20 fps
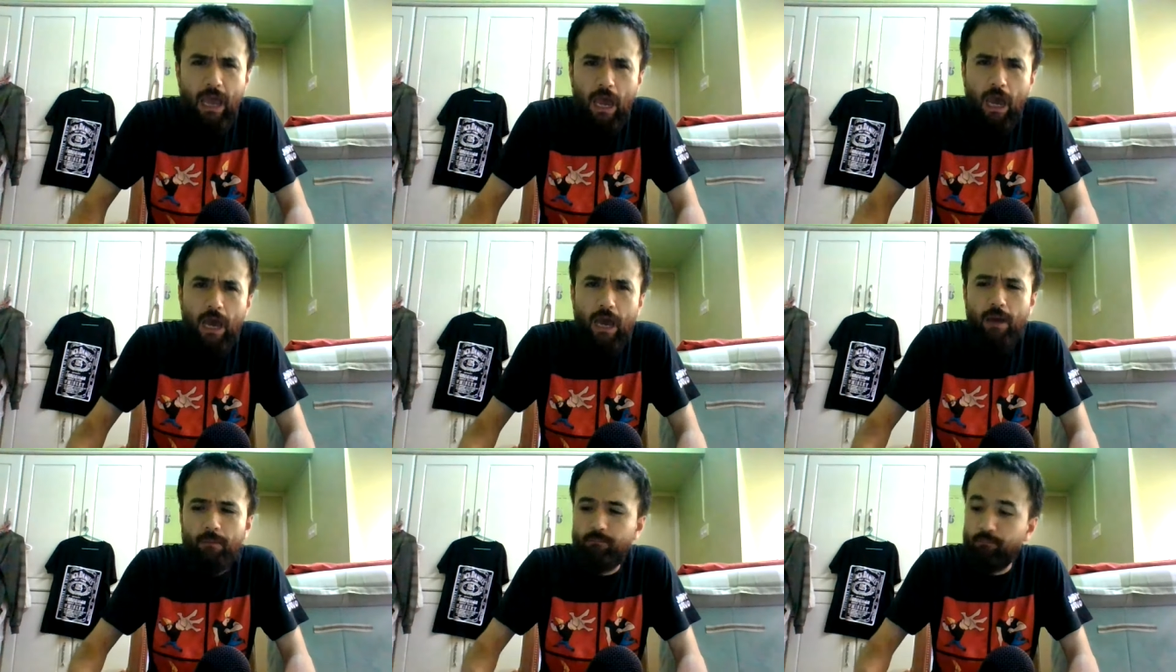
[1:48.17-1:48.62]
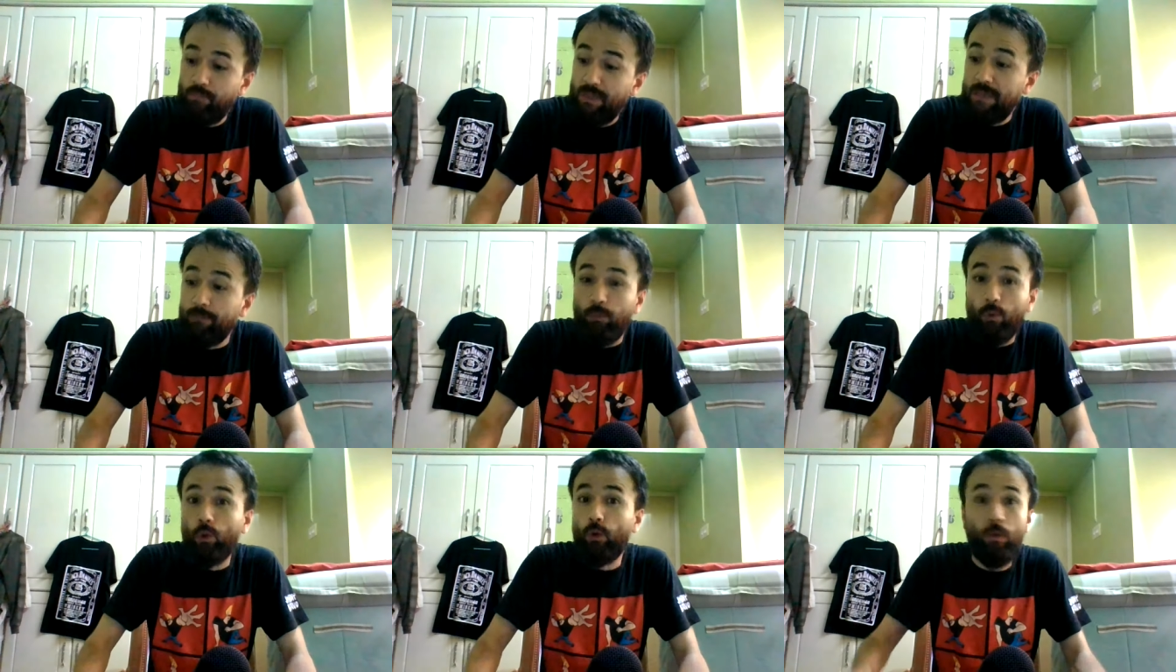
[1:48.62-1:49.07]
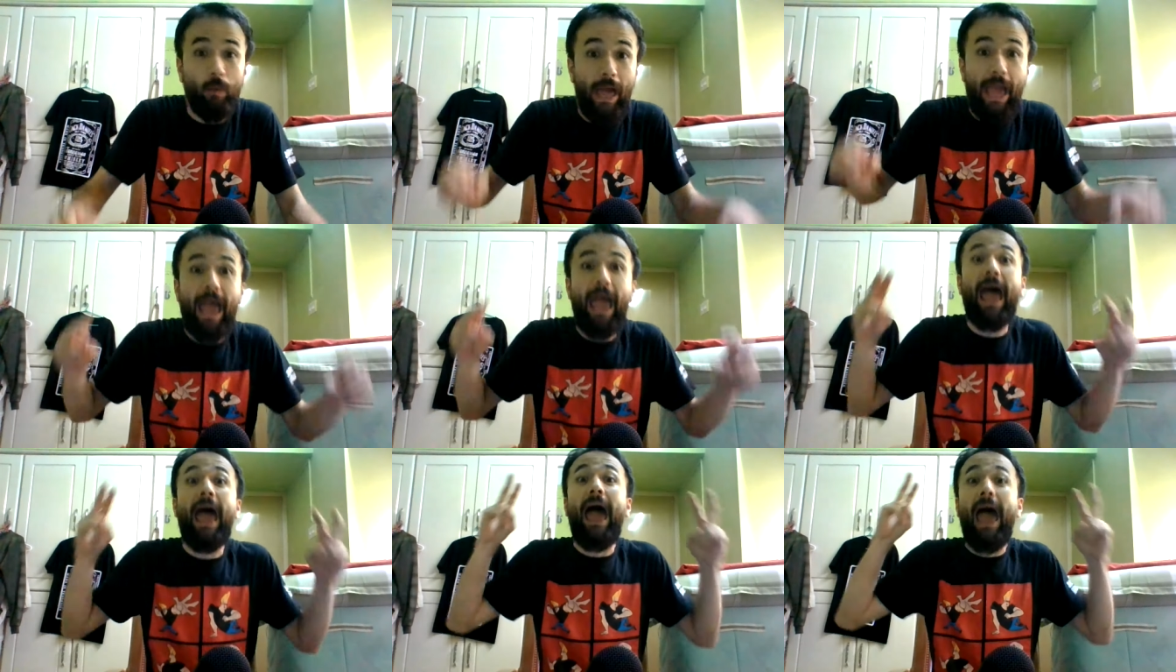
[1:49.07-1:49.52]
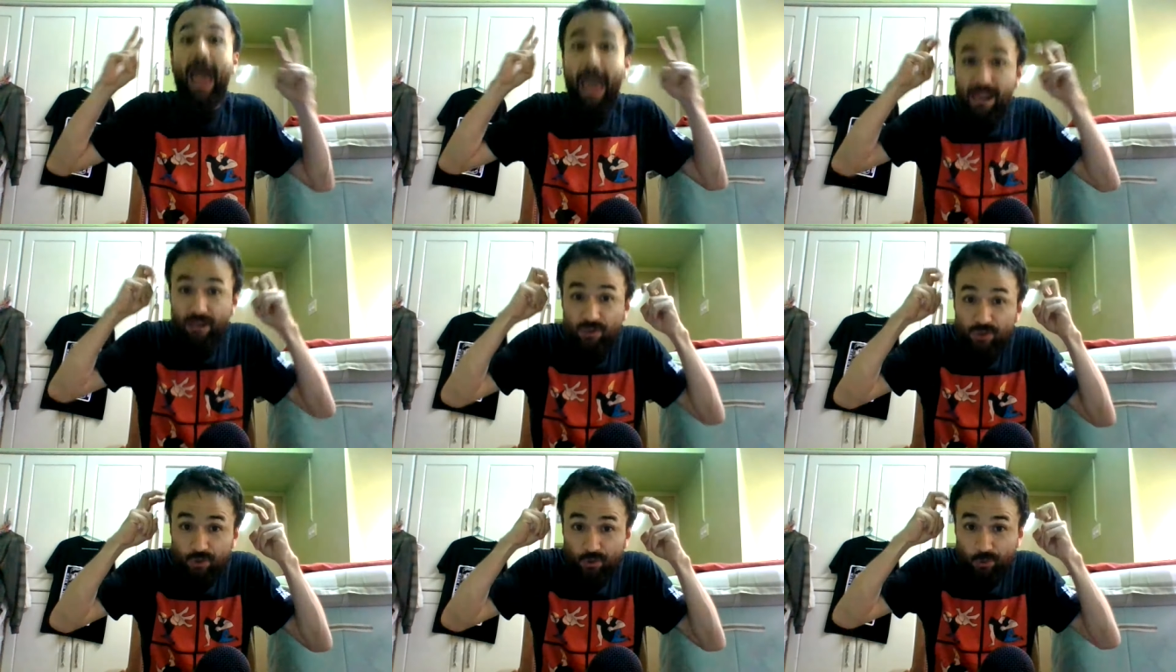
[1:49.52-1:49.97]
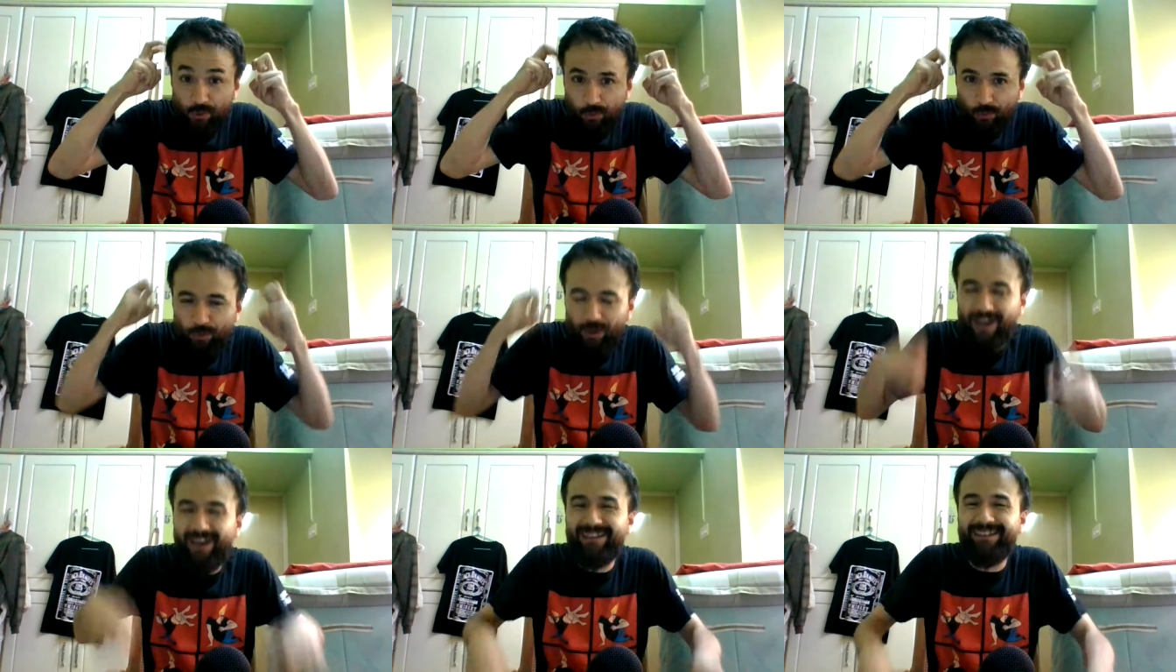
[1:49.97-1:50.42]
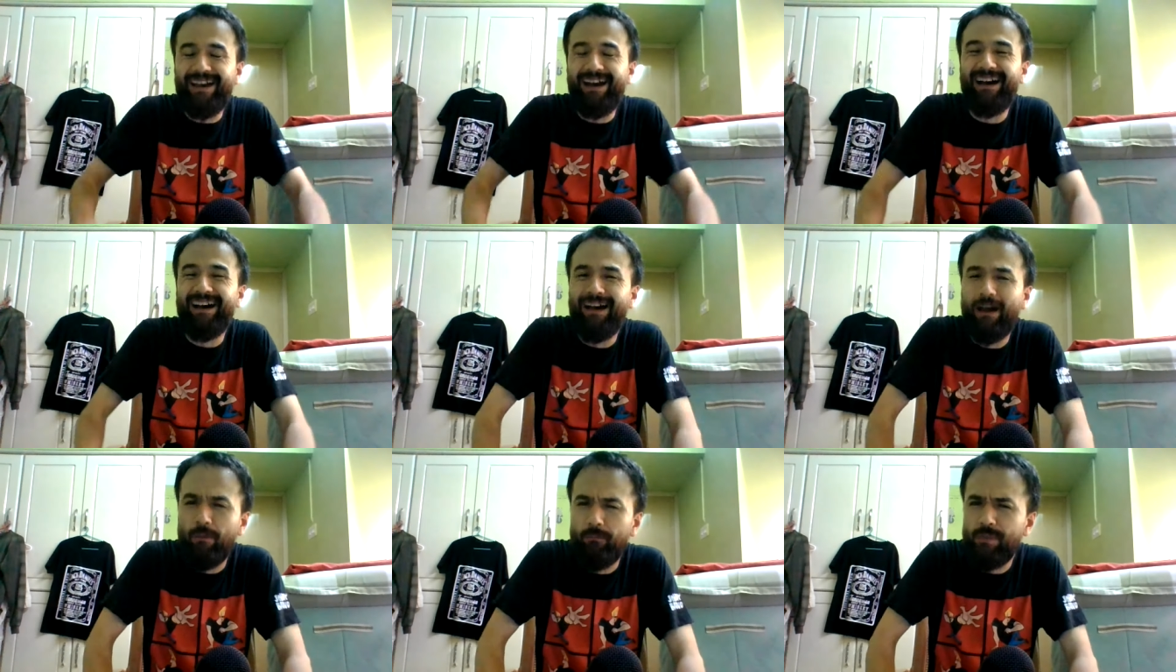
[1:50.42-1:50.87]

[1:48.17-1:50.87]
um, people had to do that uh,